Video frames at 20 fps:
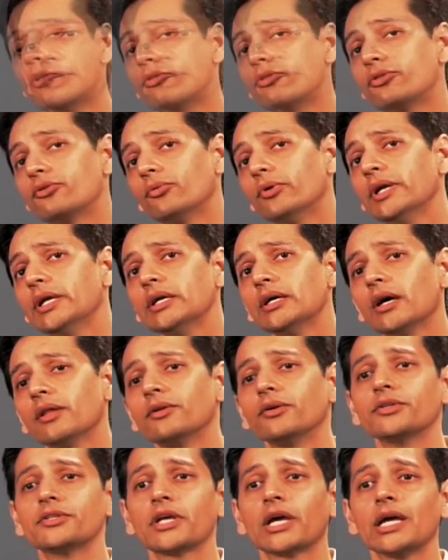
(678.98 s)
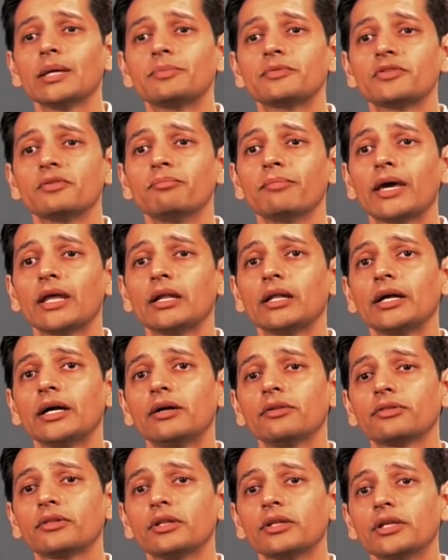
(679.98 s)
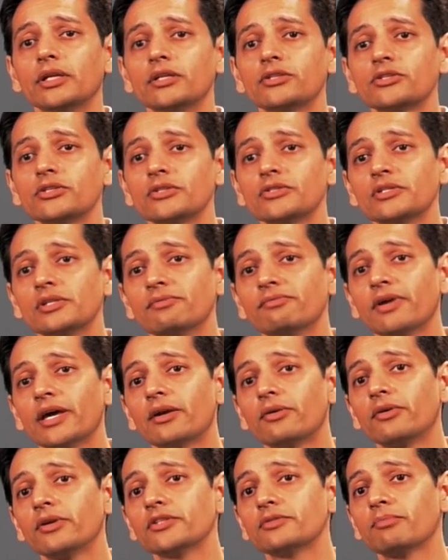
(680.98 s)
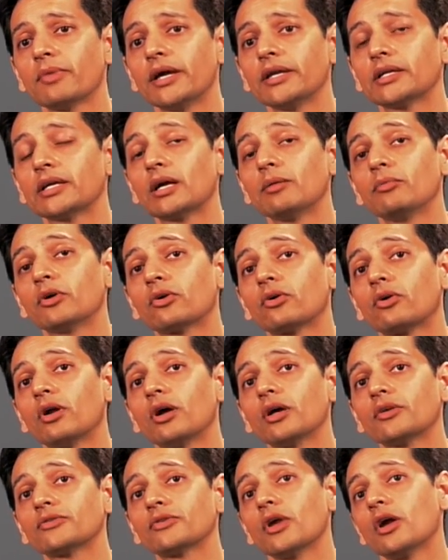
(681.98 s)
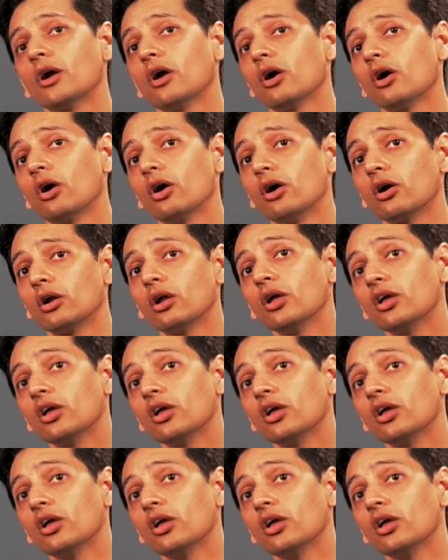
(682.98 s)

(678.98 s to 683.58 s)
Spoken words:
3 other types of mental health clinicians that veterans might come across are